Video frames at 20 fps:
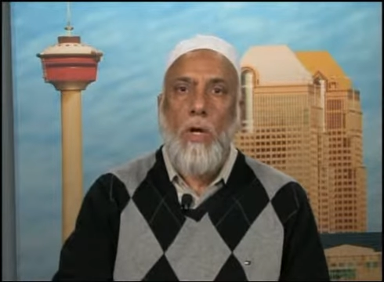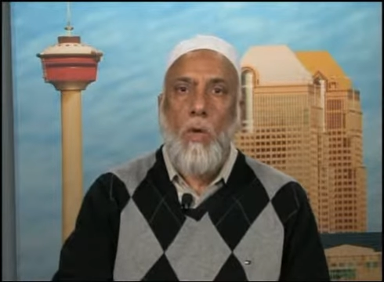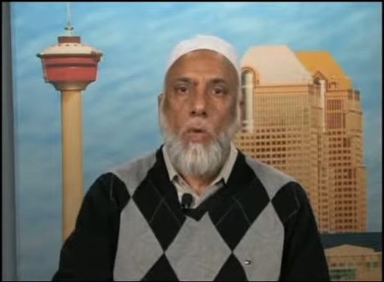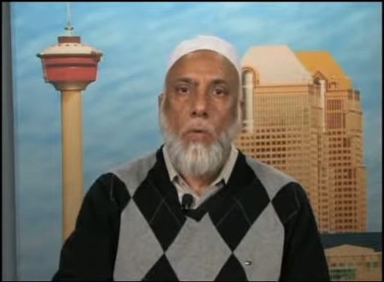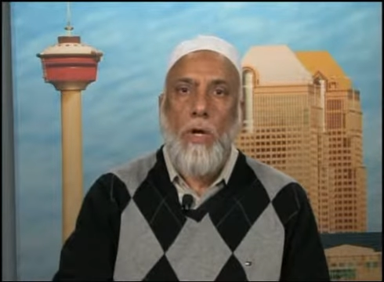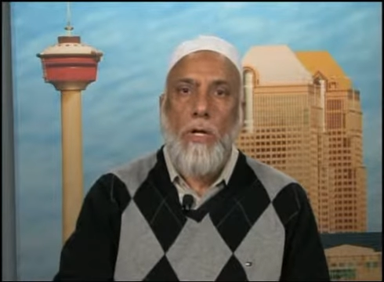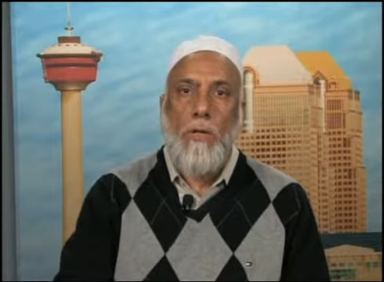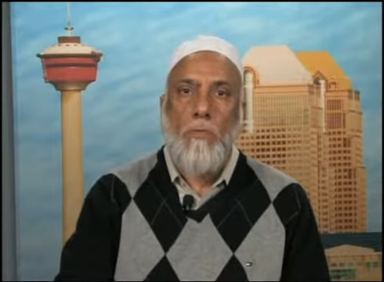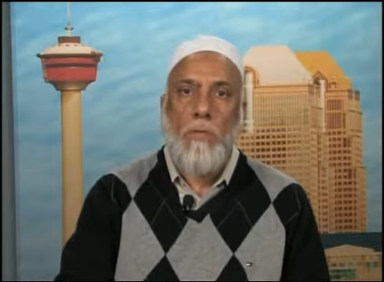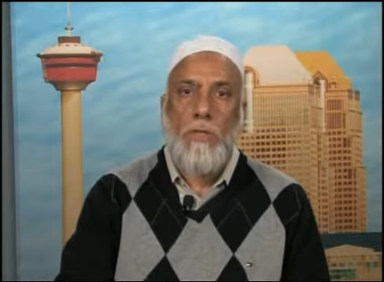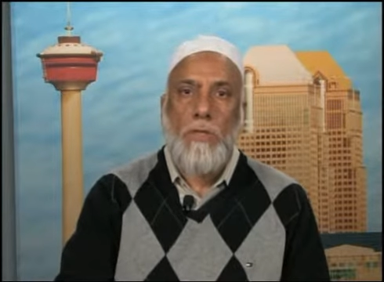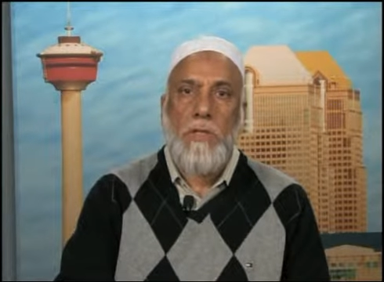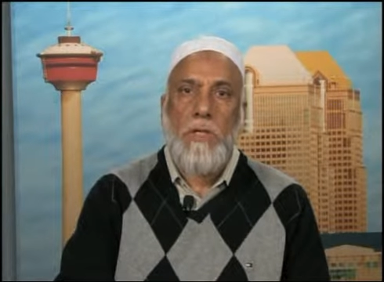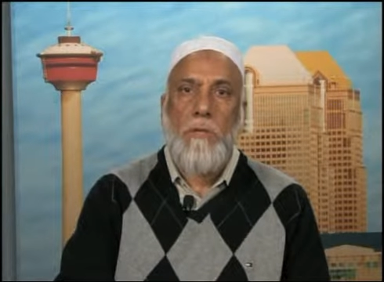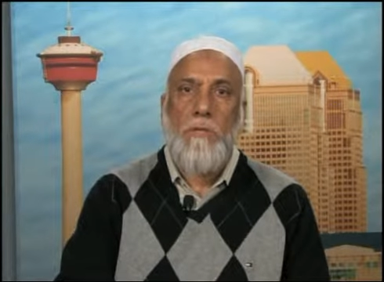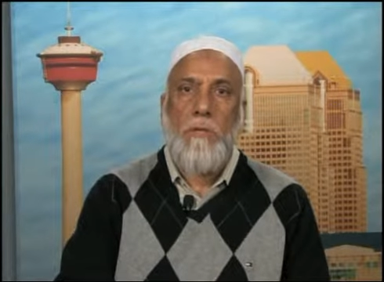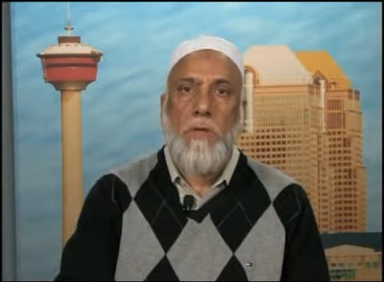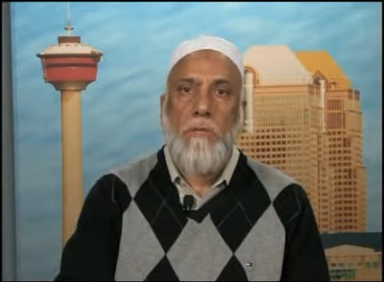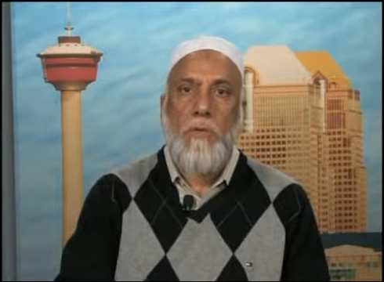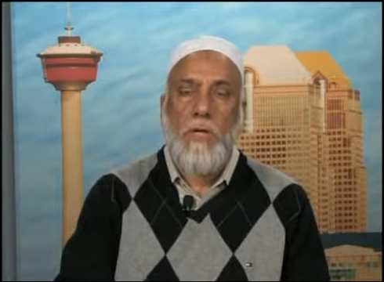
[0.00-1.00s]
where the
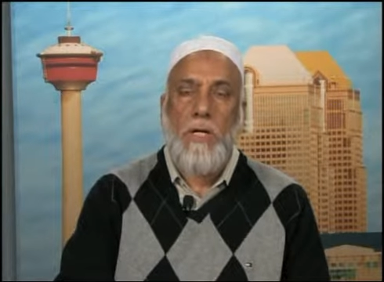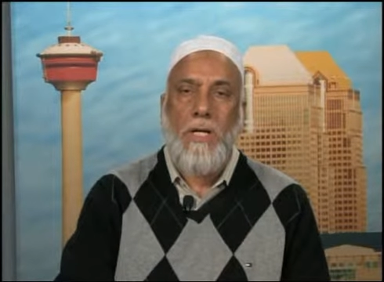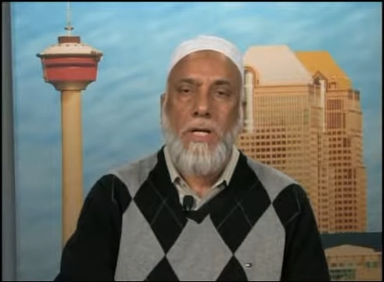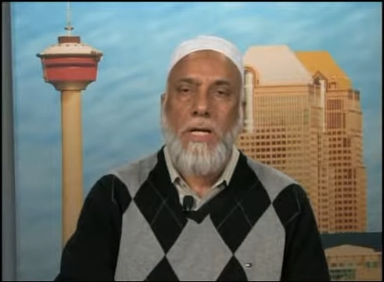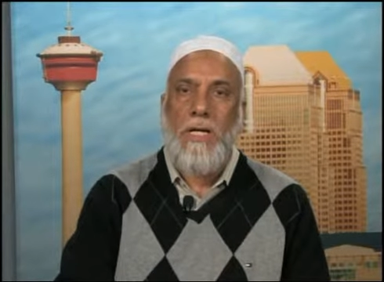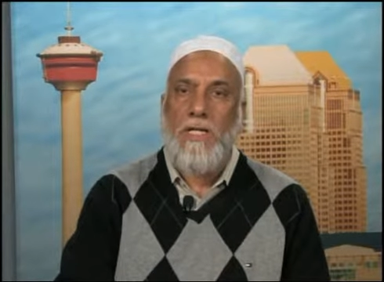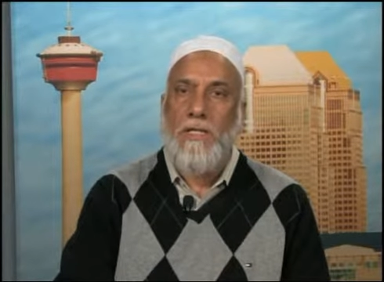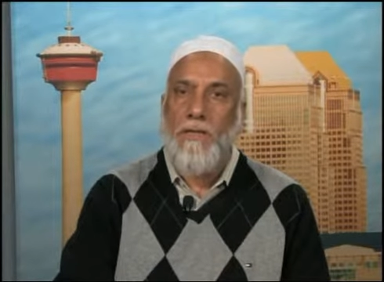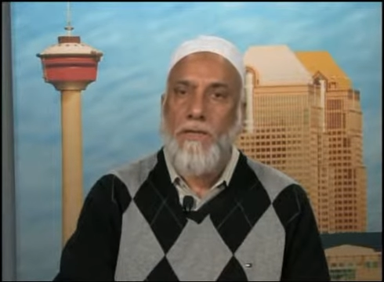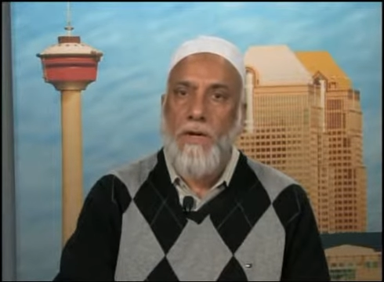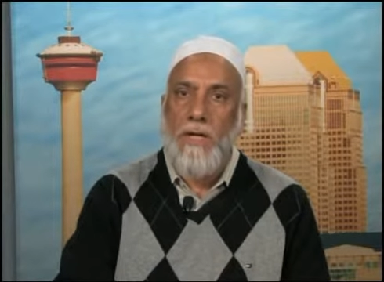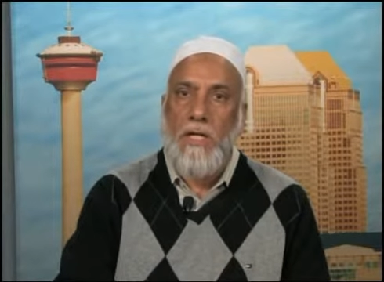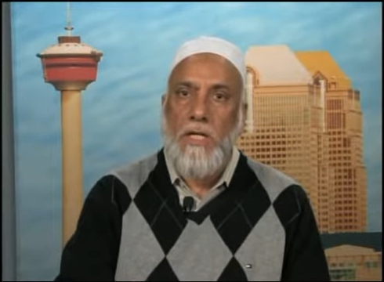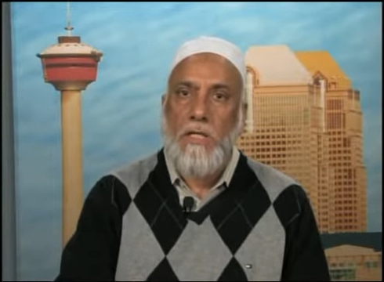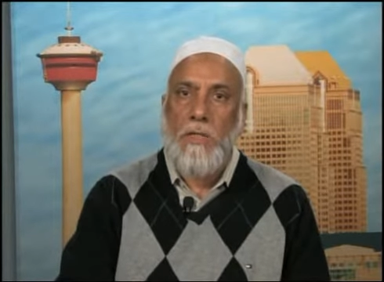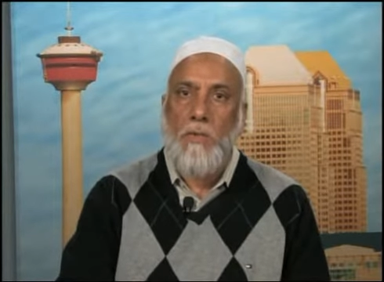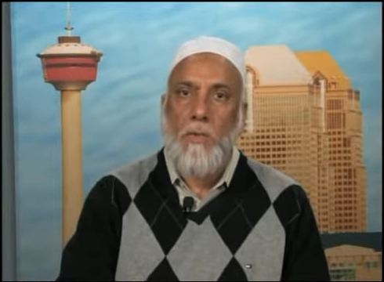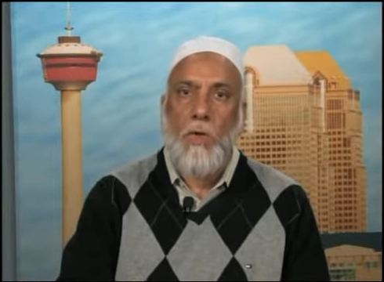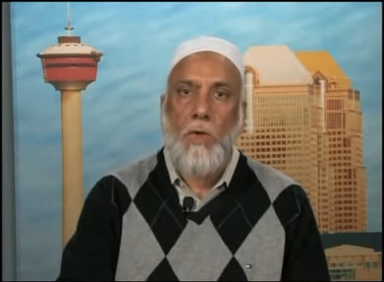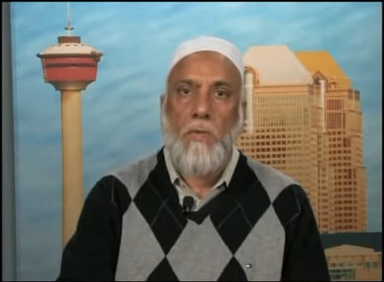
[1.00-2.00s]
Muslim community is a very
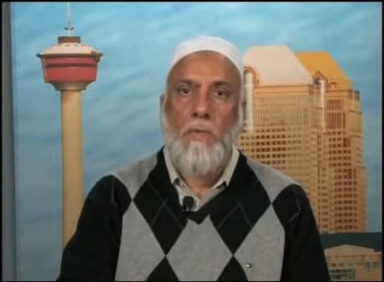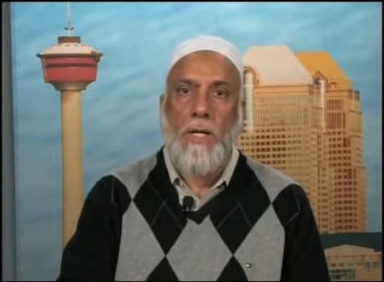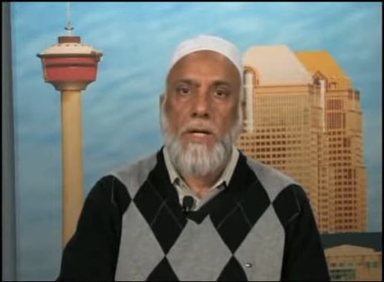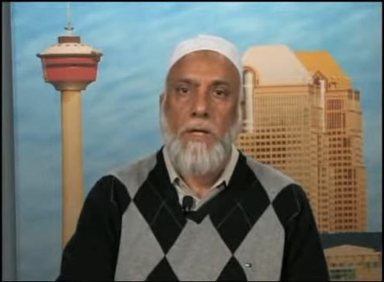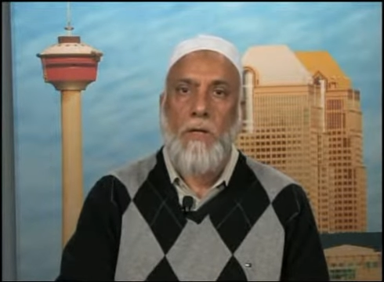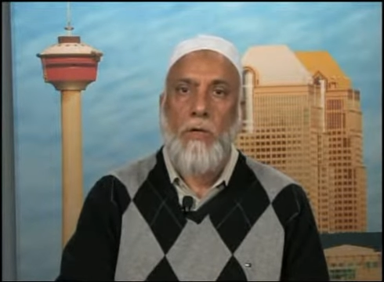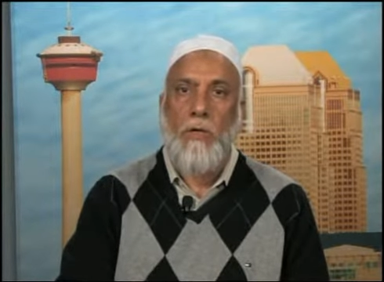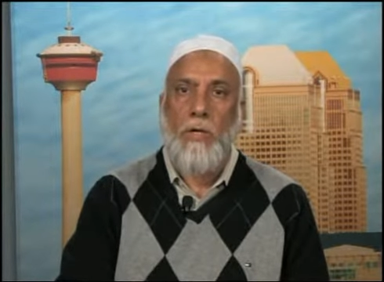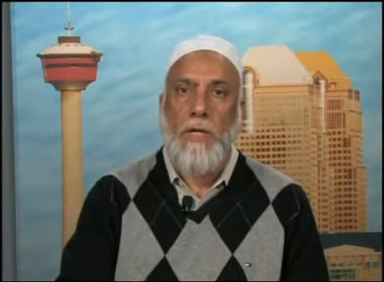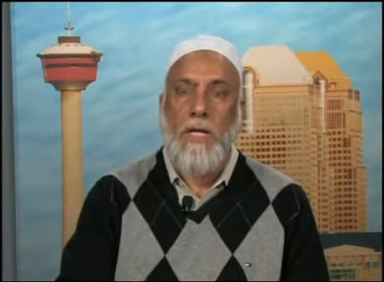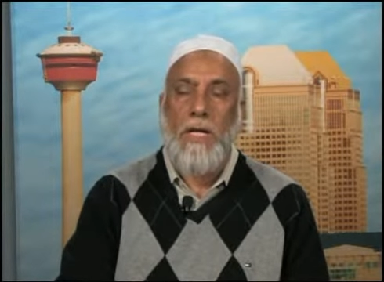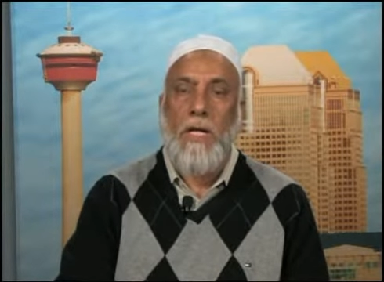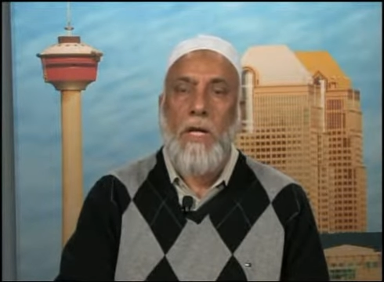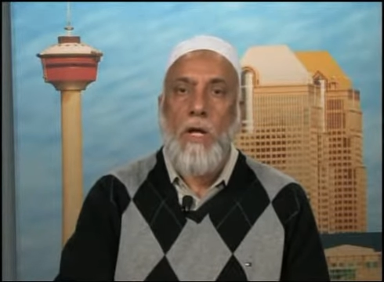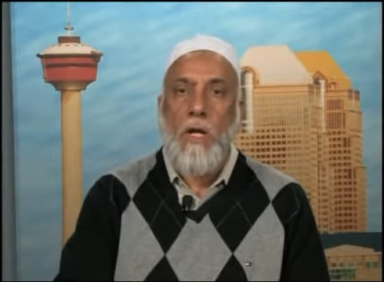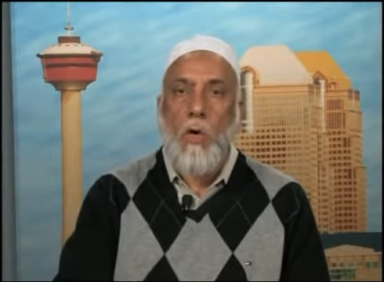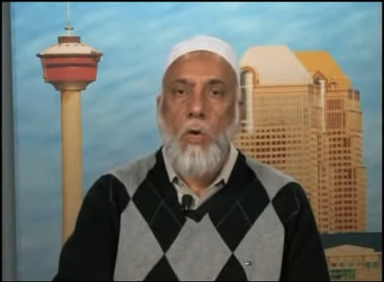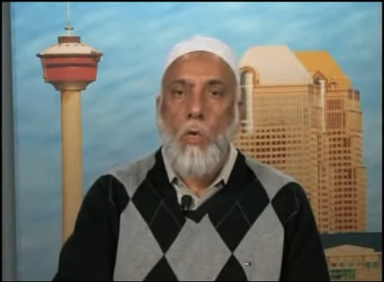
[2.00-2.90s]
small minority.